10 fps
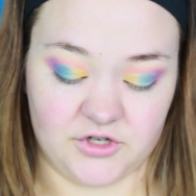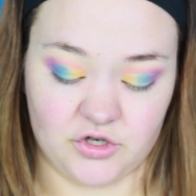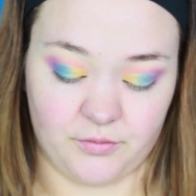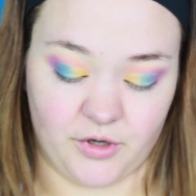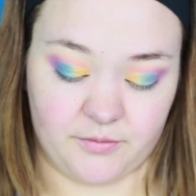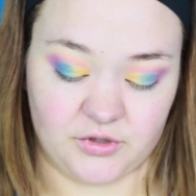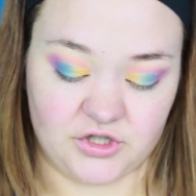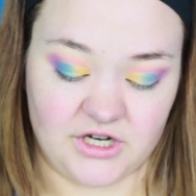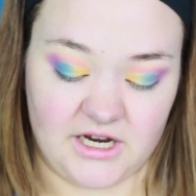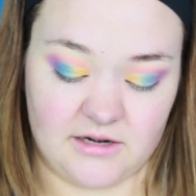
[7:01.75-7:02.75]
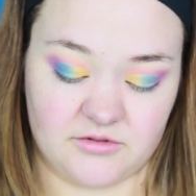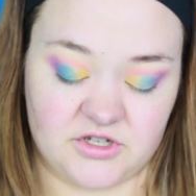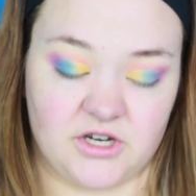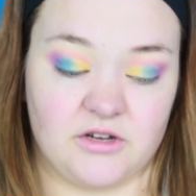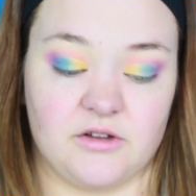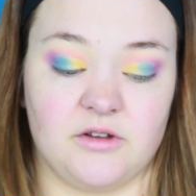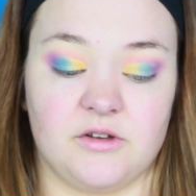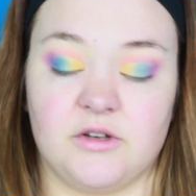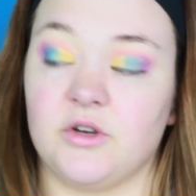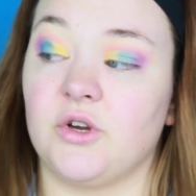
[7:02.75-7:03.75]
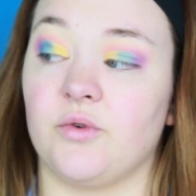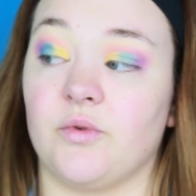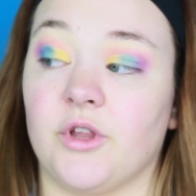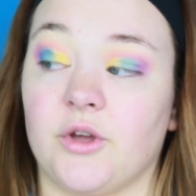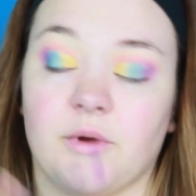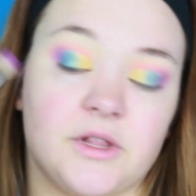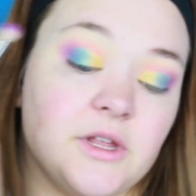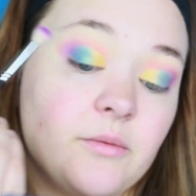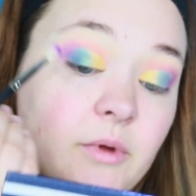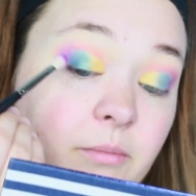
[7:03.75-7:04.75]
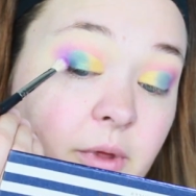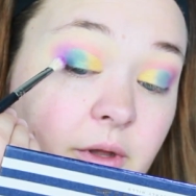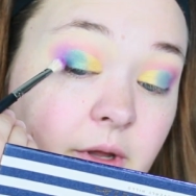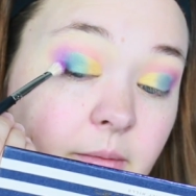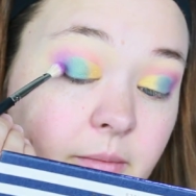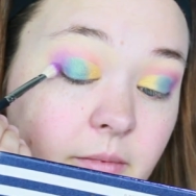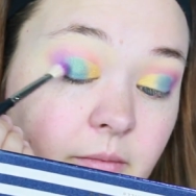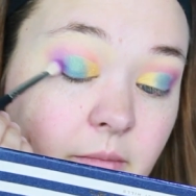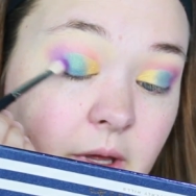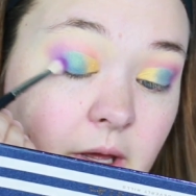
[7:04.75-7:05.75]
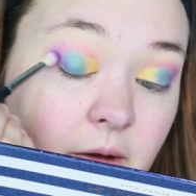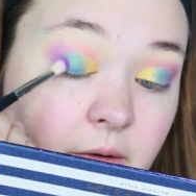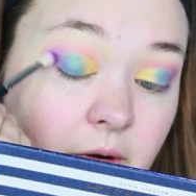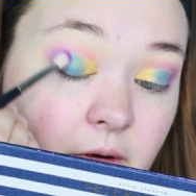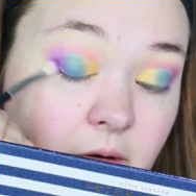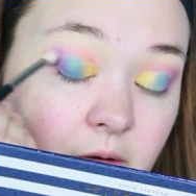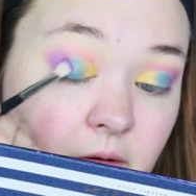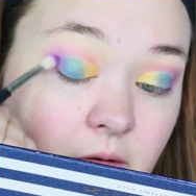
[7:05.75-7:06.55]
original purple shade and I'm just going to really quickly rebuild up my outer